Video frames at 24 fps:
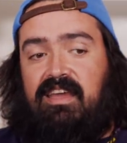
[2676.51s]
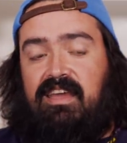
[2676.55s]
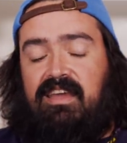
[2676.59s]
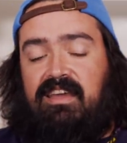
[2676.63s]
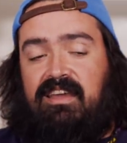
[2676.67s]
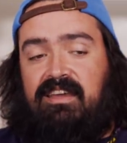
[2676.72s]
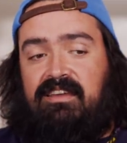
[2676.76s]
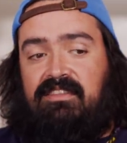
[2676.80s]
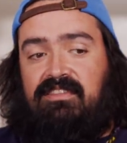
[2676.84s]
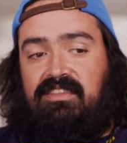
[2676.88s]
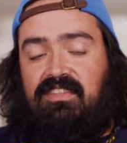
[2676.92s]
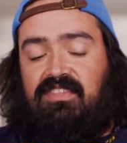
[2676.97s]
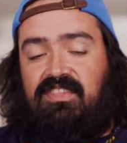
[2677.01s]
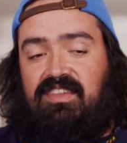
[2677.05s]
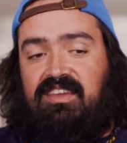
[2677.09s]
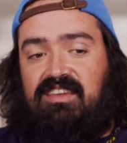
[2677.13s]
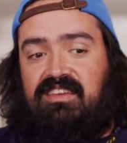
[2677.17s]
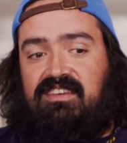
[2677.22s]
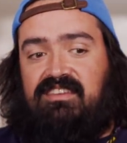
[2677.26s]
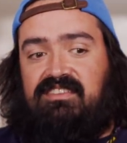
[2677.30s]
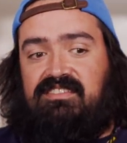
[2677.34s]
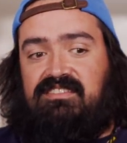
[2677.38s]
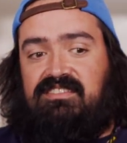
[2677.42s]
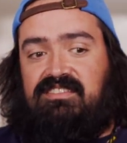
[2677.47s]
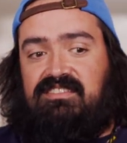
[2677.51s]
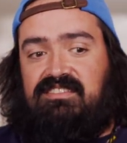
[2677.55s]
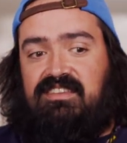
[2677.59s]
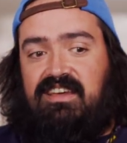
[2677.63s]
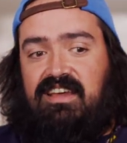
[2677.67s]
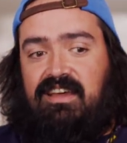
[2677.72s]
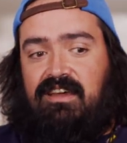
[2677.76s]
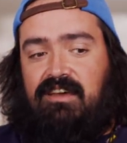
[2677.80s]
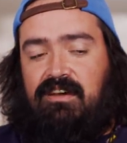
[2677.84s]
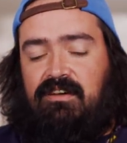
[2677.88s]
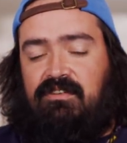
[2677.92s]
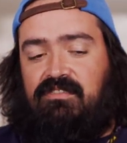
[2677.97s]
And the thing is, is
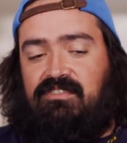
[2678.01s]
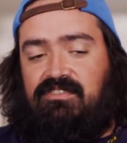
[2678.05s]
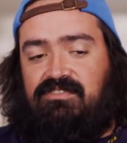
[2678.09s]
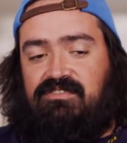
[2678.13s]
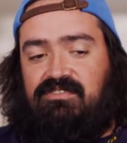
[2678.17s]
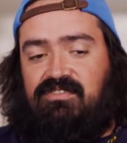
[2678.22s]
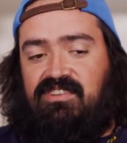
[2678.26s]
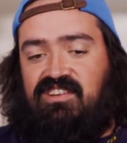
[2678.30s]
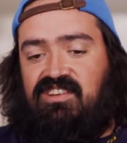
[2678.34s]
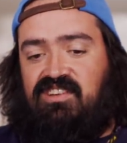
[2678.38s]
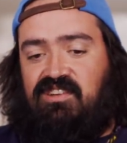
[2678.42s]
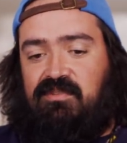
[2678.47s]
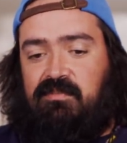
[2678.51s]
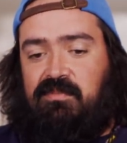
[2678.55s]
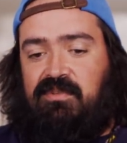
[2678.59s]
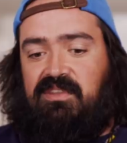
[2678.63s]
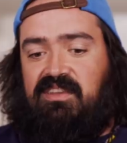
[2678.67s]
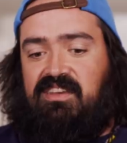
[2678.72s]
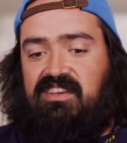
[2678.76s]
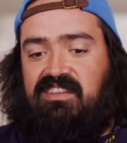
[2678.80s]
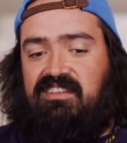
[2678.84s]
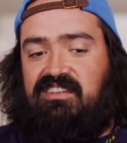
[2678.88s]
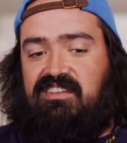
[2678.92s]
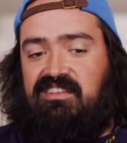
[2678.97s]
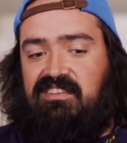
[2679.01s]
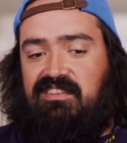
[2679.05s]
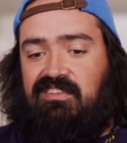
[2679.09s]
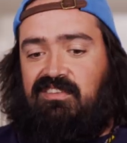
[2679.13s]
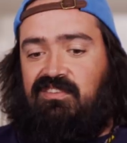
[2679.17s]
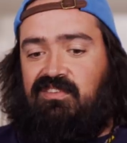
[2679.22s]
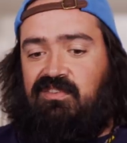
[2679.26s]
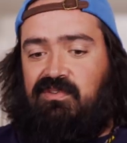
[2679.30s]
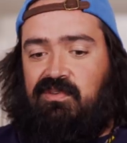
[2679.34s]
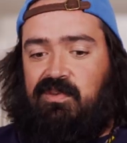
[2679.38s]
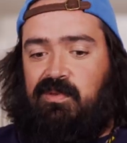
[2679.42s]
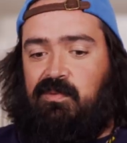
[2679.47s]
how to trick your plant into
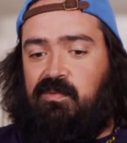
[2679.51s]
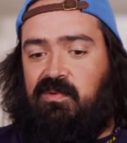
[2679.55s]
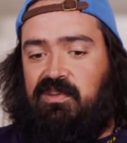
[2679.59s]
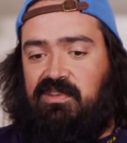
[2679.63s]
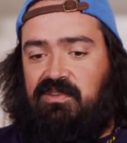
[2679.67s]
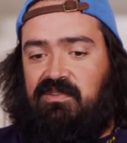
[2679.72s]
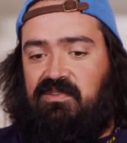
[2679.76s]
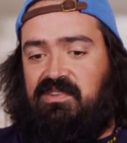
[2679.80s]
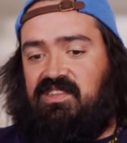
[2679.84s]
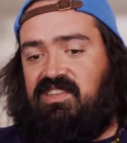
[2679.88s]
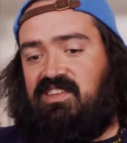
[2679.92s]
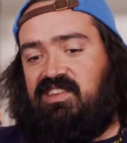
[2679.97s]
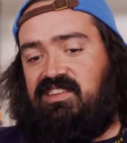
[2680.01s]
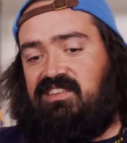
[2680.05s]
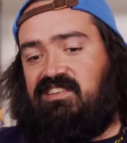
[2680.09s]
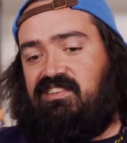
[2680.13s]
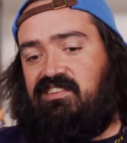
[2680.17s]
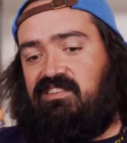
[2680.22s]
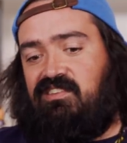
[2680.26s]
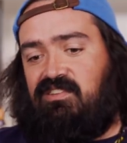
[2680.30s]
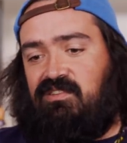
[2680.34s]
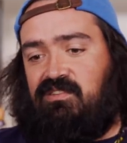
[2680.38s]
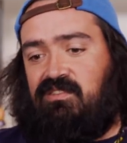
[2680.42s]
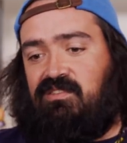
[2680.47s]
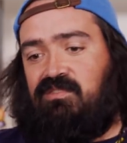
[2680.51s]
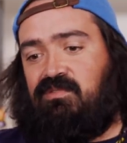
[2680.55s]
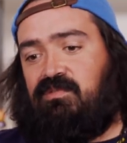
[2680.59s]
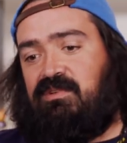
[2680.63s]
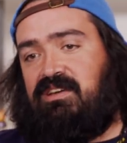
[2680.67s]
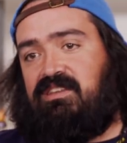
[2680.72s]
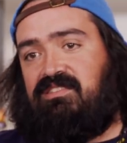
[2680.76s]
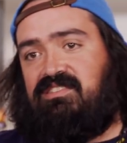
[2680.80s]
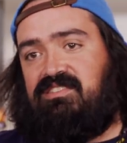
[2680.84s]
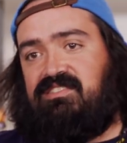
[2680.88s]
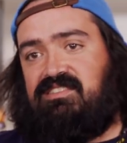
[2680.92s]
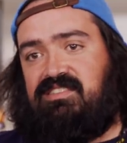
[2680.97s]
doing what you need it to do
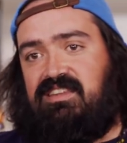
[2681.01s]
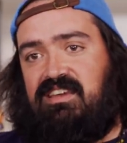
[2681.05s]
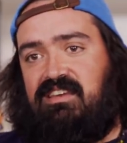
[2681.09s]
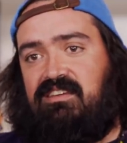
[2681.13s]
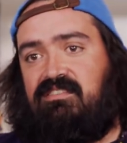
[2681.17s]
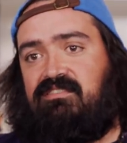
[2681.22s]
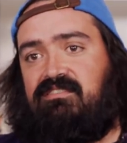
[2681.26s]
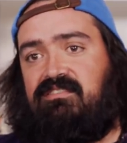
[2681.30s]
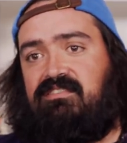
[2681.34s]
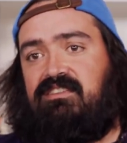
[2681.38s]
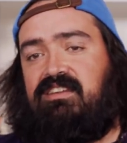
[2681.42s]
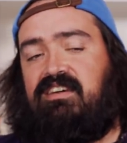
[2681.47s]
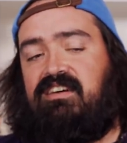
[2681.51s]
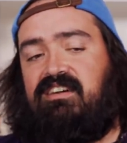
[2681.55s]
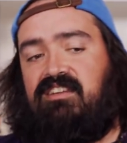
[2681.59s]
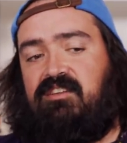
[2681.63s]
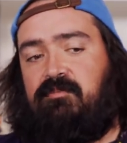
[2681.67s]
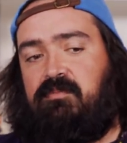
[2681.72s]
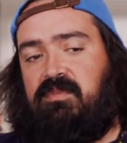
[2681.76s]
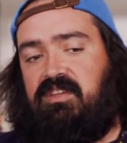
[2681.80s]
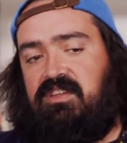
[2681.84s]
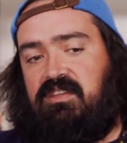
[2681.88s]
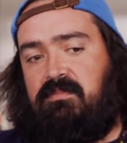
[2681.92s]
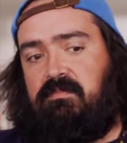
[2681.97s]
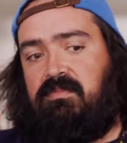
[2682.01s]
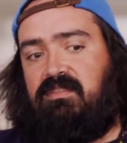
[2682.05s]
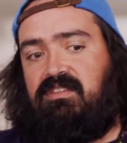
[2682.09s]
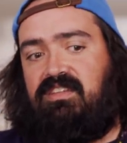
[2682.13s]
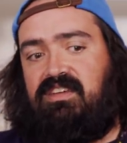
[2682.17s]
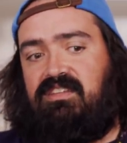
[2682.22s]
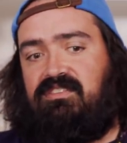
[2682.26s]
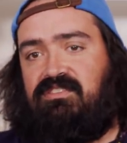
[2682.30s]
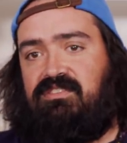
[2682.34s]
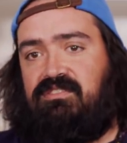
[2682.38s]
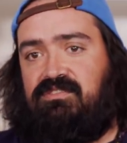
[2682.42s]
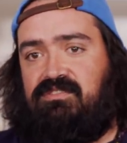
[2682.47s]
throughout the cycle and how to
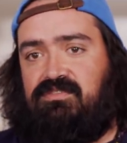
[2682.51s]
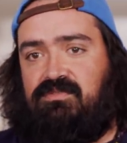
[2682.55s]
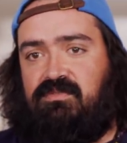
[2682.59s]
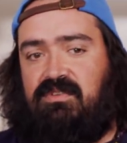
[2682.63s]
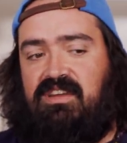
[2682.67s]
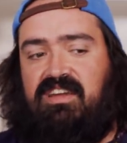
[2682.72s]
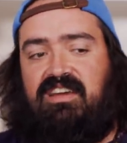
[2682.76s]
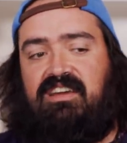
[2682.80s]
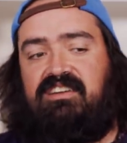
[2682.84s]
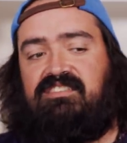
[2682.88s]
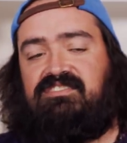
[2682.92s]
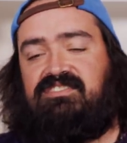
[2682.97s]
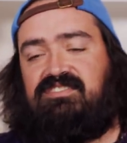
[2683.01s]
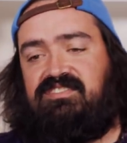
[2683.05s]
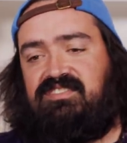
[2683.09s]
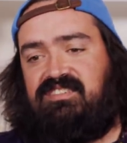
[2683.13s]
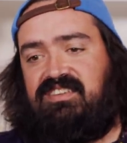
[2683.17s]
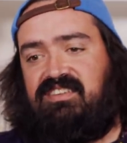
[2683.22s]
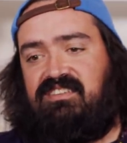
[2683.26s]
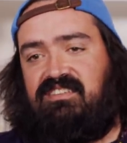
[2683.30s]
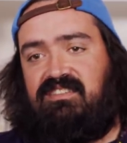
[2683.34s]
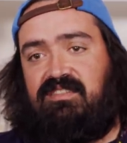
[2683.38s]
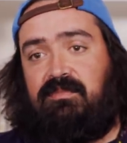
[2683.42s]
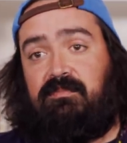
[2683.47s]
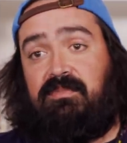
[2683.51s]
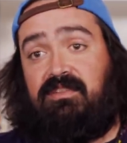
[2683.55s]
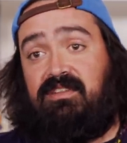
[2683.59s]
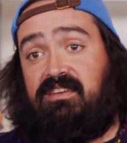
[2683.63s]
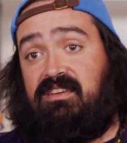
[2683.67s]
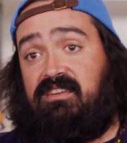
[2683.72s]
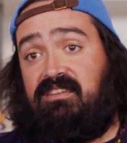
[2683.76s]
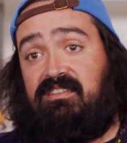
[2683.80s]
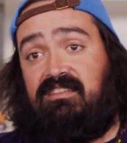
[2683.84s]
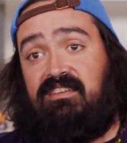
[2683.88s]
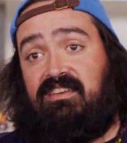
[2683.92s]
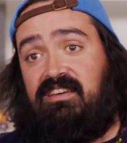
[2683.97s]
manipulate those reactions out of the
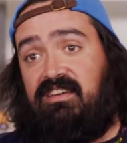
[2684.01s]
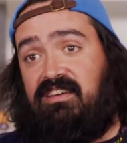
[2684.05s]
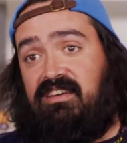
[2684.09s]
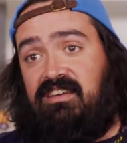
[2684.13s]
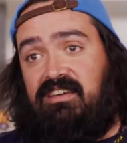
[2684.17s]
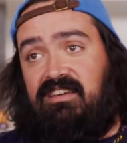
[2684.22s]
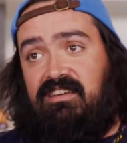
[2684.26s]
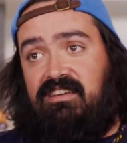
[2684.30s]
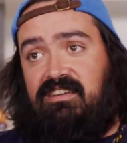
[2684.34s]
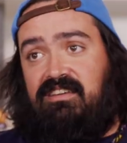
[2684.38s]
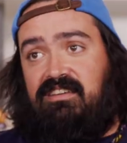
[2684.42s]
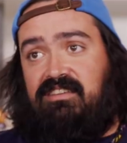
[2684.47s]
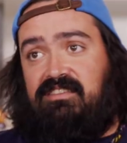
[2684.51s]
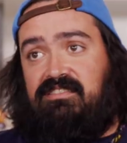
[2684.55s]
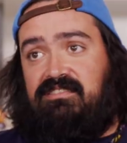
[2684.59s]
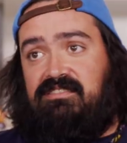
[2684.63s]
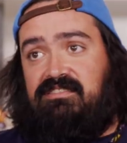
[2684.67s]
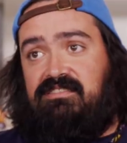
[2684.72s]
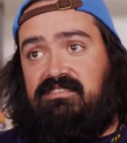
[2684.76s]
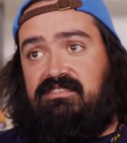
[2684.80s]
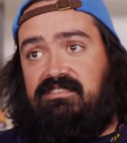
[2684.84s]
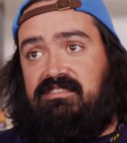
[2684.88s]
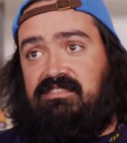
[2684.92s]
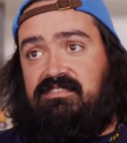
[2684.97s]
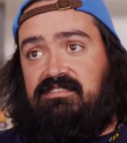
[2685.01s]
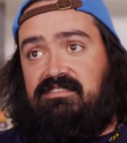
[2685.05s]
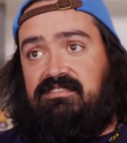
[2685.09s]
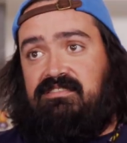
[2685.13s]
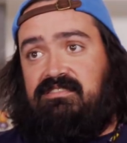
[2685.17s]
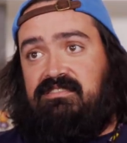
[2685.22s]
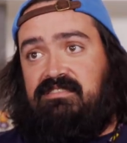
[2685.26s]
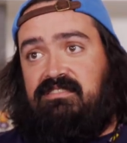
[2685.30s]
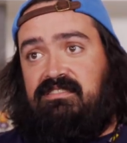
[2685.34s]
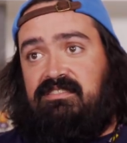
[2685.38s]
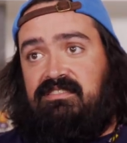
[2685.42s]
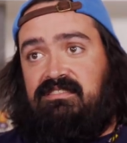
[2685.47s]
plant is,
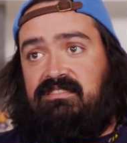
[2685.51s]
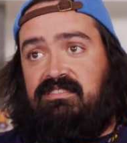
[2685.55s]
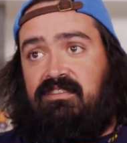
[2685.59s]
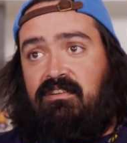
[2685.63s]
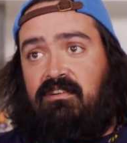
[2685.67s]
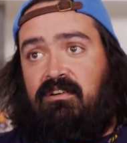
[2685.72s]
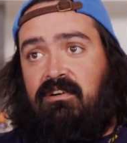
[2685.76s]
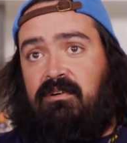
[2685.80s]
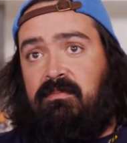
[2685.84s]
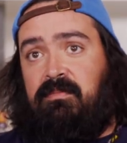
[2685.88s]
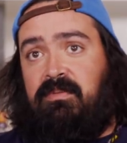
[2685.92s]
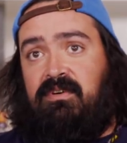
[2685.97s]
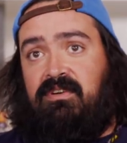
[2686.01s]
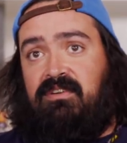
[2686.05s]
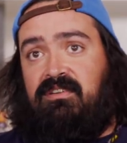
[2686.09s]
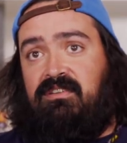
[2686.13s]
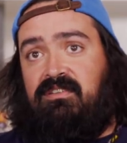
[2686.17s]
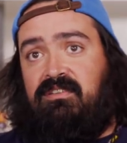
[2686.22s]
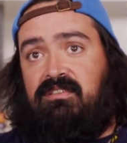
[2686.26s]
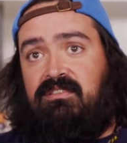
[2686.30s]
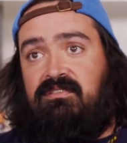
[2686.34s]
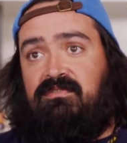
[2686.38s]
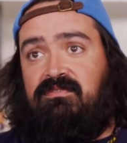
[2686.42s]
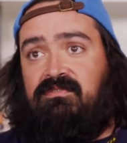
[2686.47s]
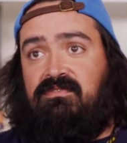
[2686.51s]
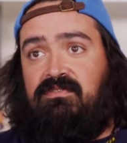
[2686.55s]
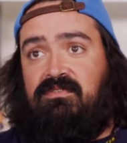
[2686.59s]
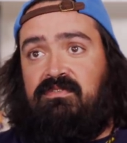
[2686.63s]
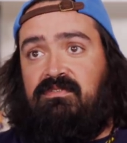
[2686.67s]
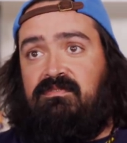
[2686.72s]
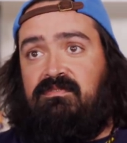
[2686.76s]
is, is all part of,